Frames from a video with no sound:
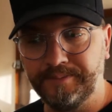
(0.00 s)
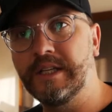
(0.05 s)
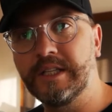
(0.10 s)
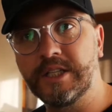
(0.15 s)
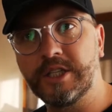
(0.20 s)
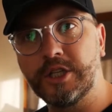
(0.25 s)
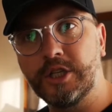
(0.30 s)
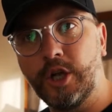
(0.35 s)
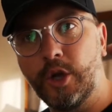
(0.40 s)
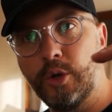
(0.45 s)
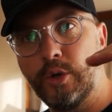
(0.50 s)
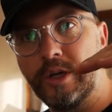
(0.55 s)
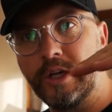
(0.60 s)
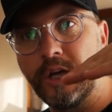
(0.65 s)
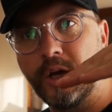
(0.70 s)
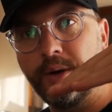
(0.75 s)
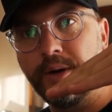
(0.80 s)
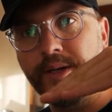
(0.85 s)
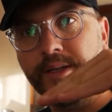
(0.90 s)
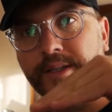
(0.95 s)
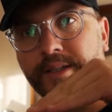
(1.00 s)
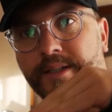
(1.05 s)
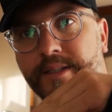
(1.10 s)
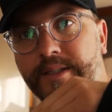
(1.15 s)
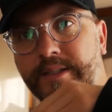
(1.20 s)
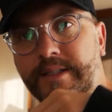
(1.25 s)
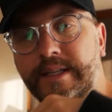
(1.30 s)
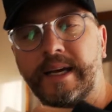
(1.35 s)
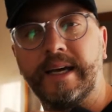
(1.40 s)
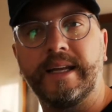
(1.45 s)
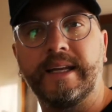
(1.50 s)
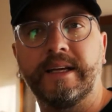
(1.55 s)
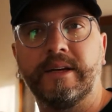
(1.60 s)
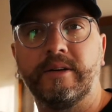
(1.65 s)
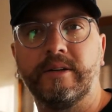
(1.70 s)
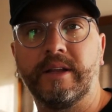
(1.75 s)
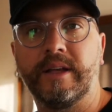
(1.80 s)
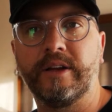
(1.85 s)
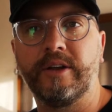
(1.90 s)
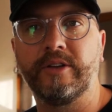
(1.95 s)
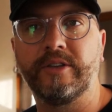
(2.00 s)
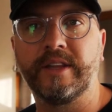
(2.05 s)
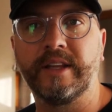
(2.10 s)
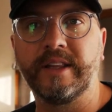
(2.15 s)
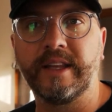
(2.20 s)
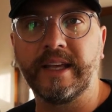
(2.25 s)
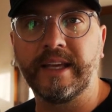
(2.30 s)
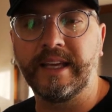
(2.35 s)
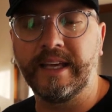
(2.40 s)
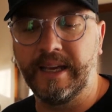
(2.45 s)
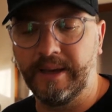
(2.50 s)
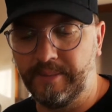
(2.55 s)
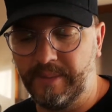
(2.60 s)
slowly going downhill, I don't think they care.